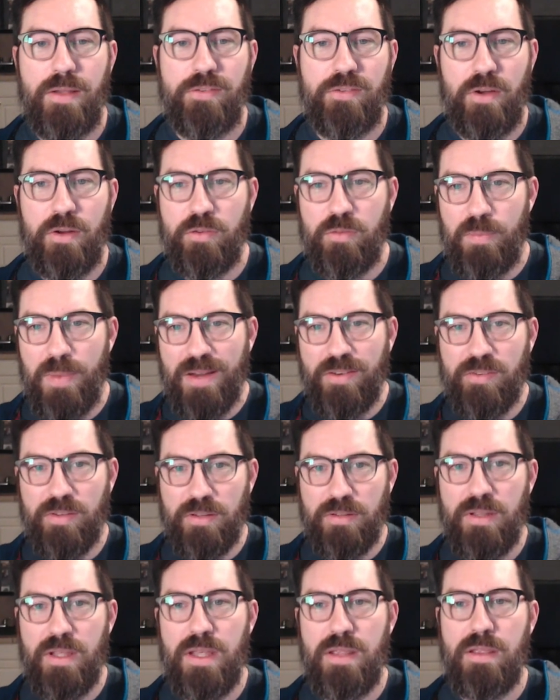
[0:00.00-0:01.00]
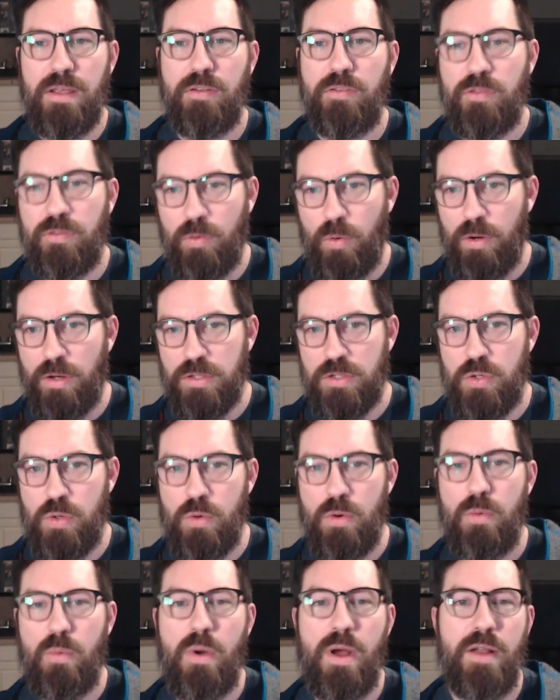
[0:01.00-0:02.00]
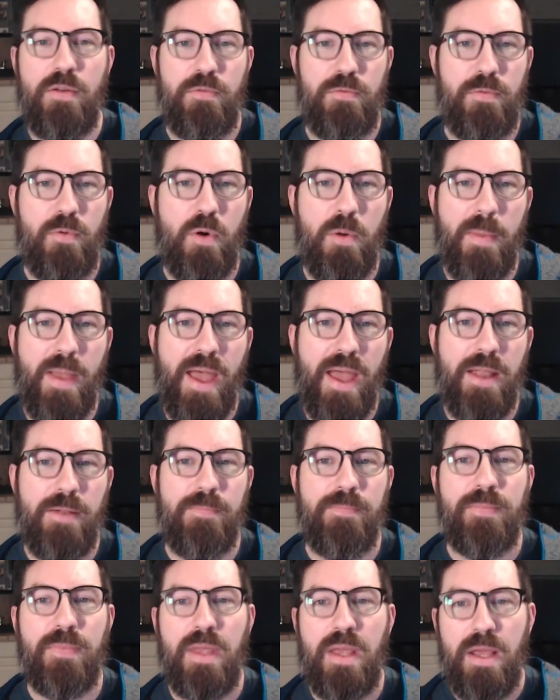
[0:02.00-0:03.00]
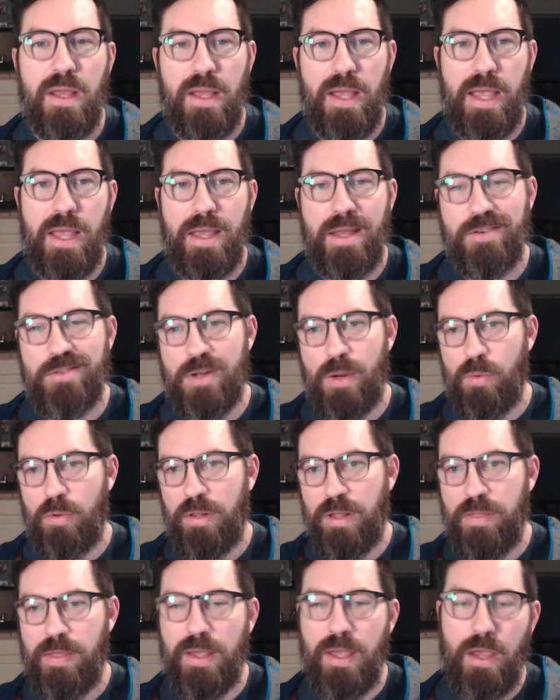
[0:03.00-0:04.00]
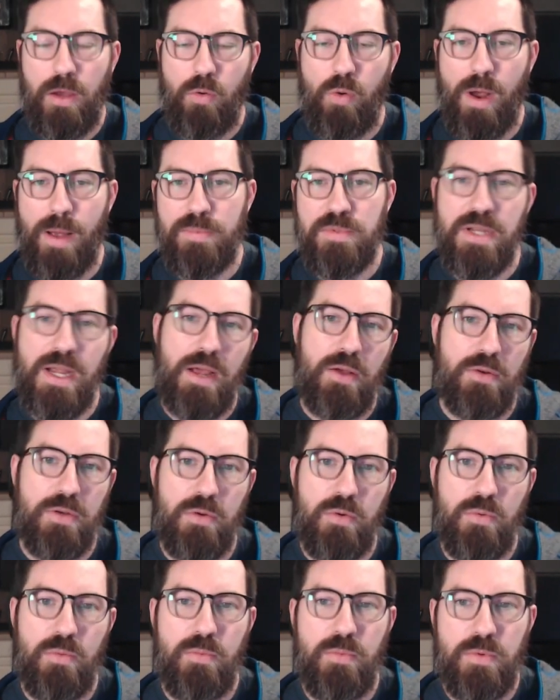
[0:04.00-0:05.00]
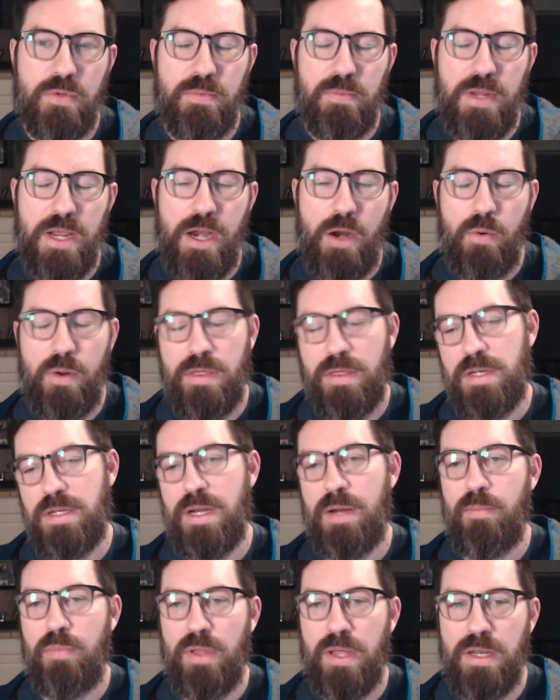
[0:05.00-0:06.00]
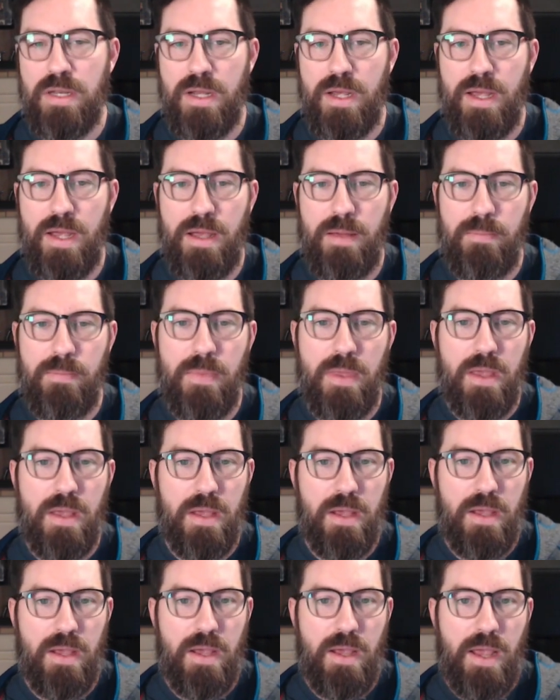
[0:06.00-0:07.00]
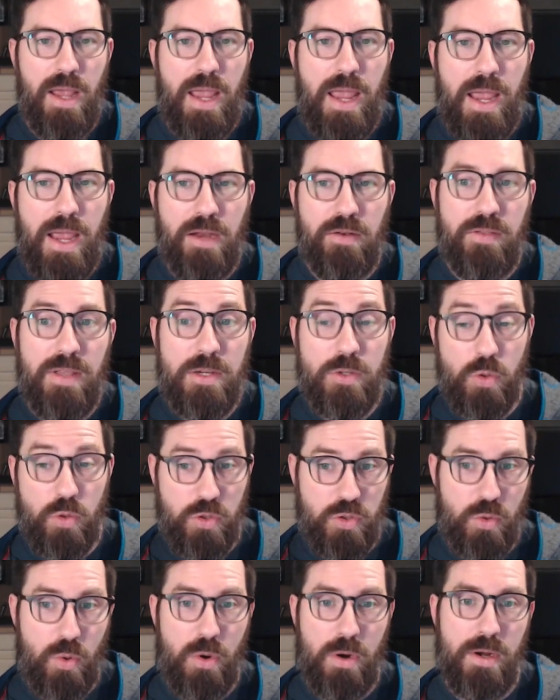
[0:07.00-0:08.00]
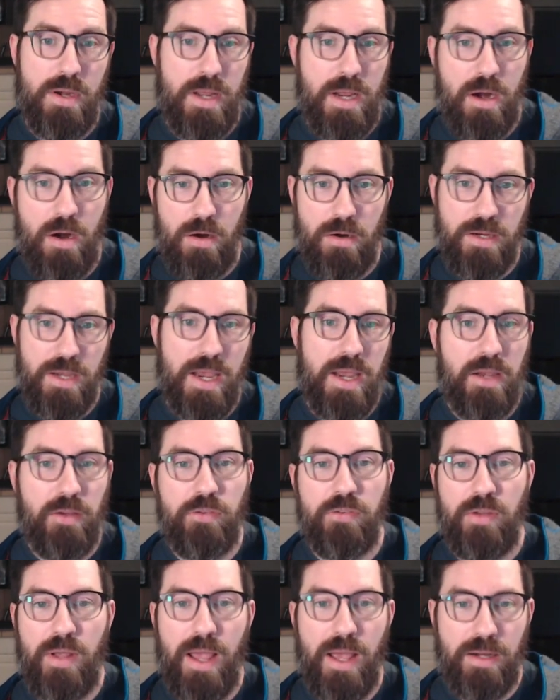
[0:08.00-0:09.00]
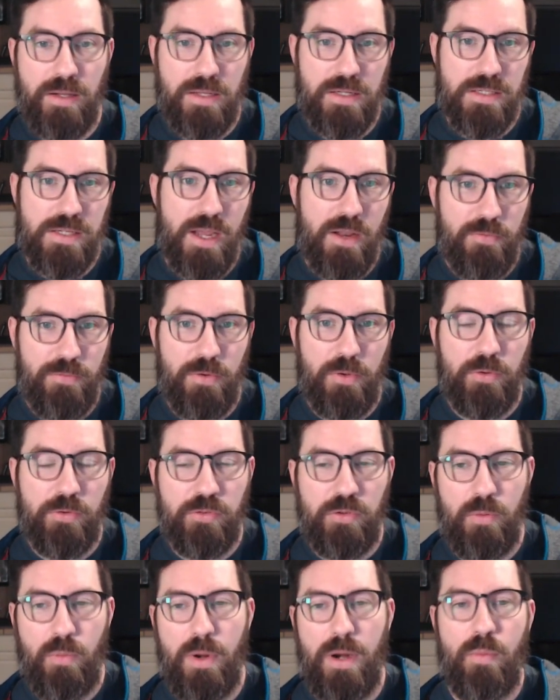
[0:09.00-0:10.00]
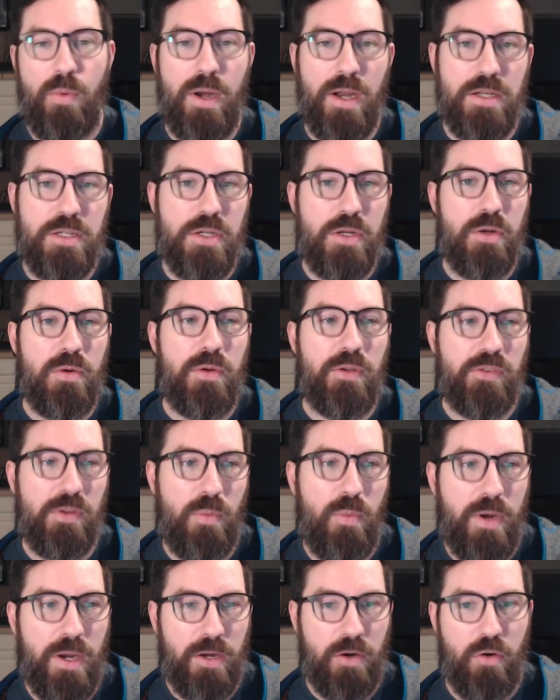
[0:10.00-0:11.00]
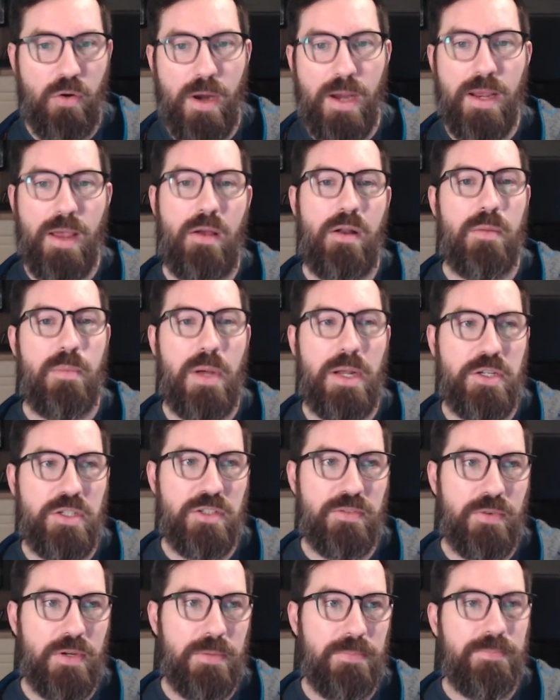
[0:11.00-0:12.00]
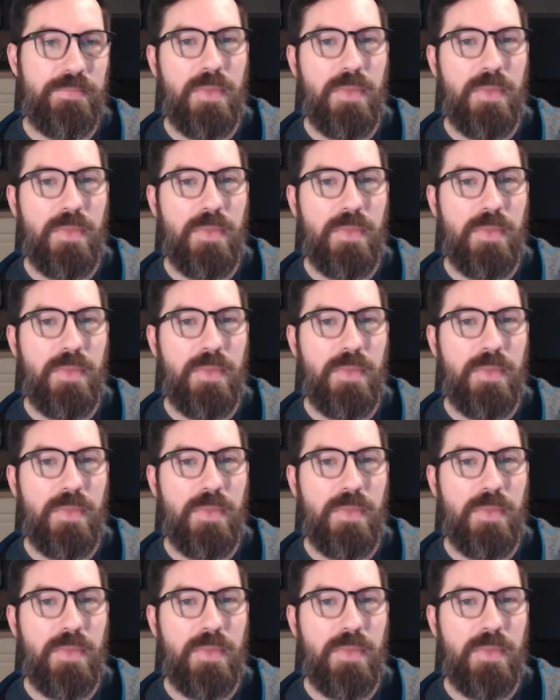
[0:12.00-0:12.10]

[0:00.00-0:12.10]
So it's basically this sort of two to one format. And generally they get cropped down to, you know, in the template. Um, and these are stored in our case at Contentful. So what I want to do is I want to crank out a bunch of them.